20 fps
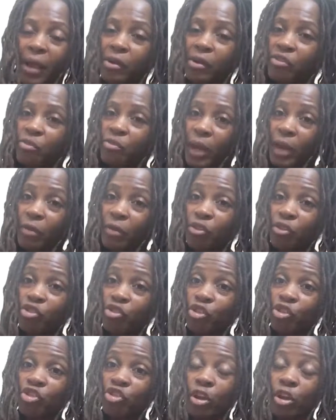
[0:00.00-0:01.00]
when I
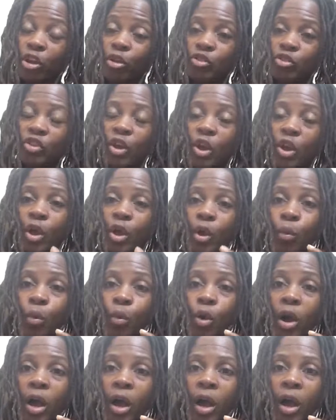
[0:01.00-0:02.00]
researched the cults
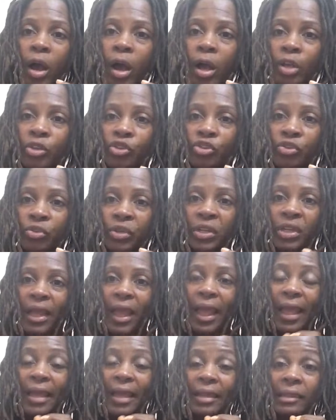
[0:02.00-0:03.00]
were
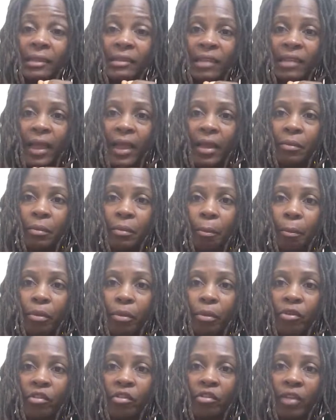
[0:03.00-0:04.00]

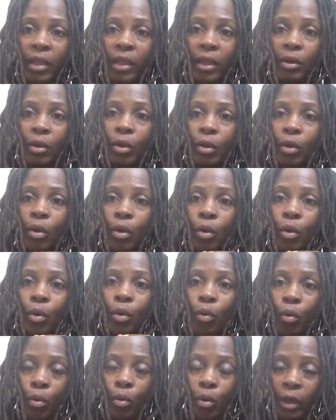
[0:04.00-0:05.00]
110%
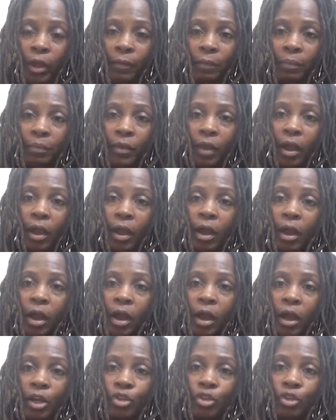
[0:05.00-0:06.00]
on.
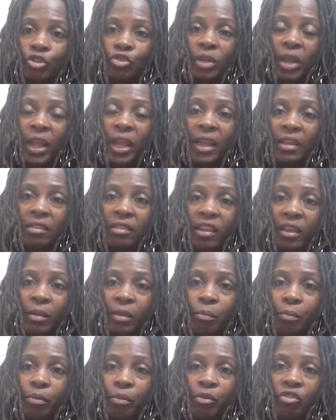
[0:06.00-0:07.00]

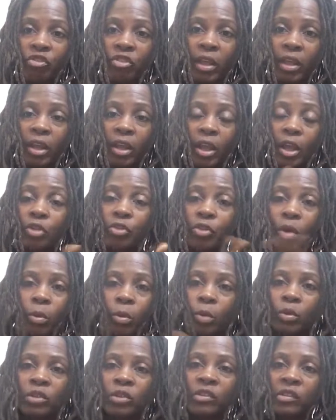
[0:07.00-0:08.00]
110%. No
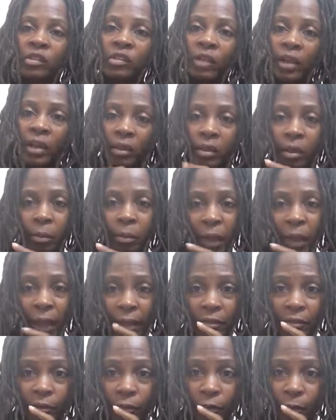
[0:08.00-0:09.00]
one wants to study their
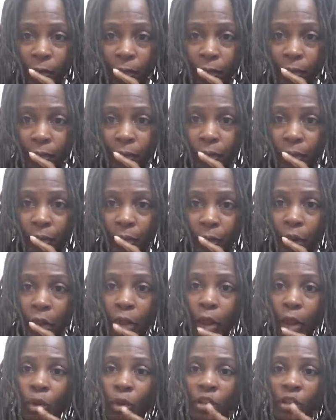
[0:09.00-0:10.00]
pastor.
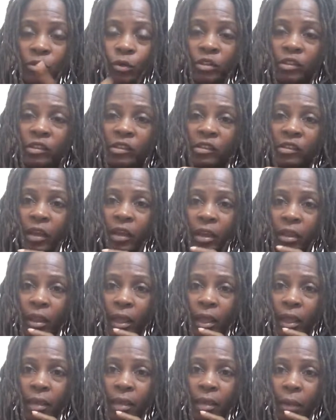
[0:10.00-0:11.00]
No one wants to study their
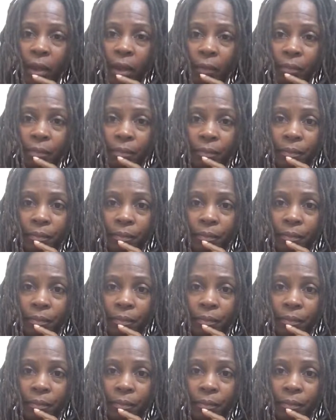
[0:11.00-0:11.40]
imam.